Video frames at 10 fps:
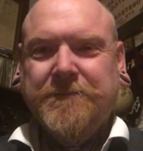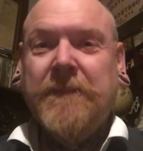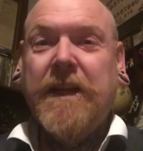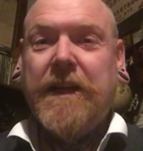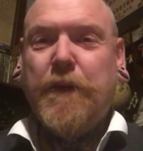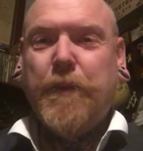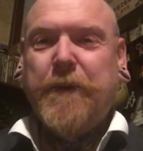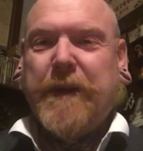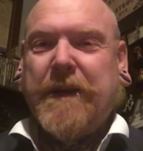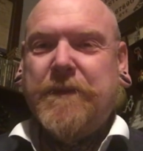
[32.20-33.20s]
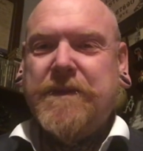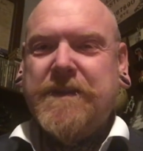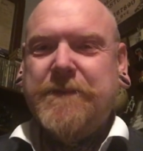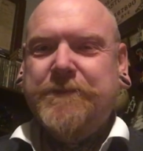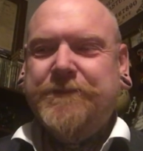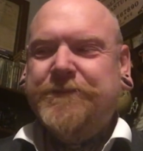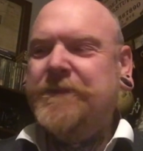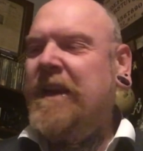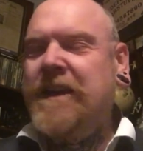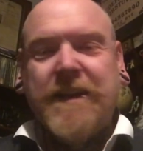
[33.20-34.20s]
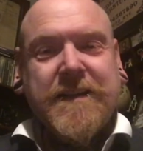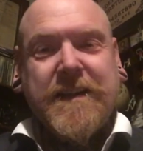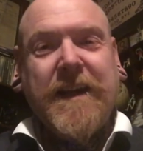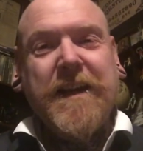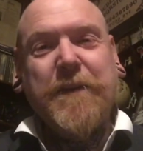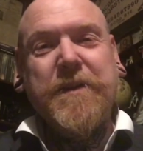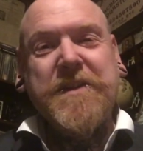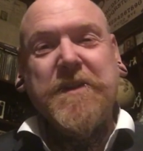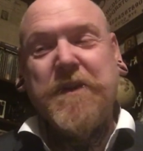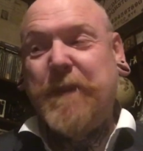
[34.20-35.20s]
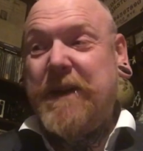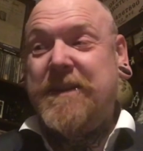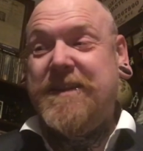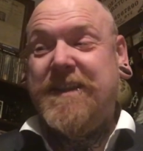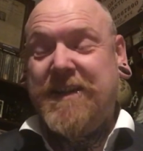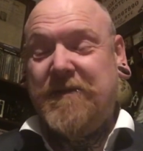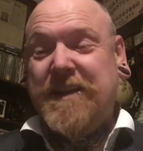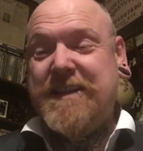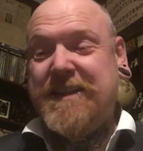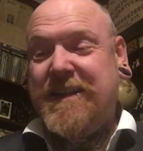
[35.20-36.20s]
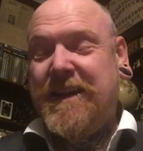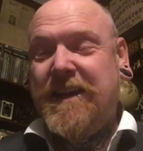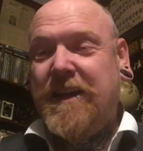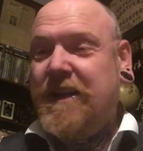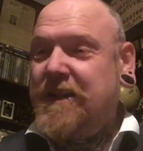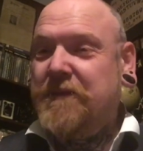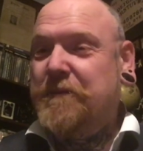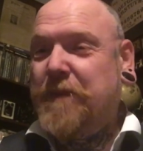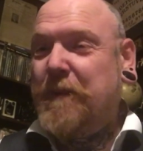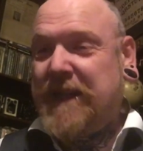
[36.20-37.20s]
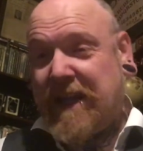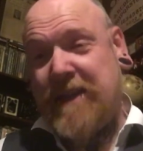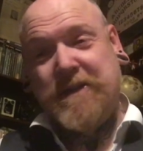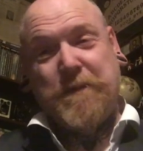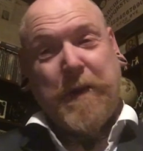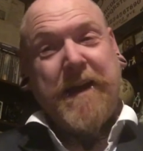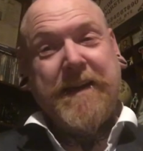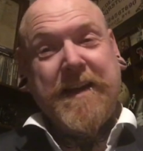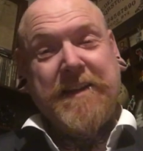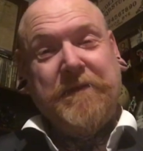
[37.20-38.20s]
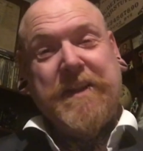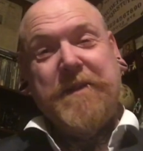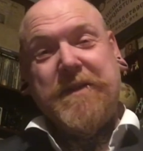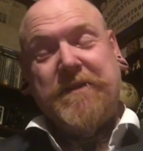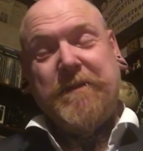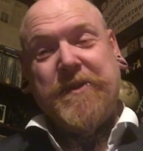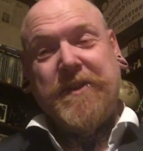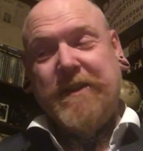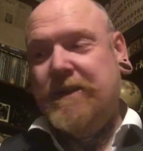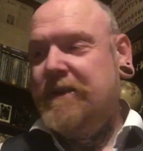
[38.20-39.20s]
Hello, Pulp Hounds. Today I want to talk about a series. You've probably guessed by the video description.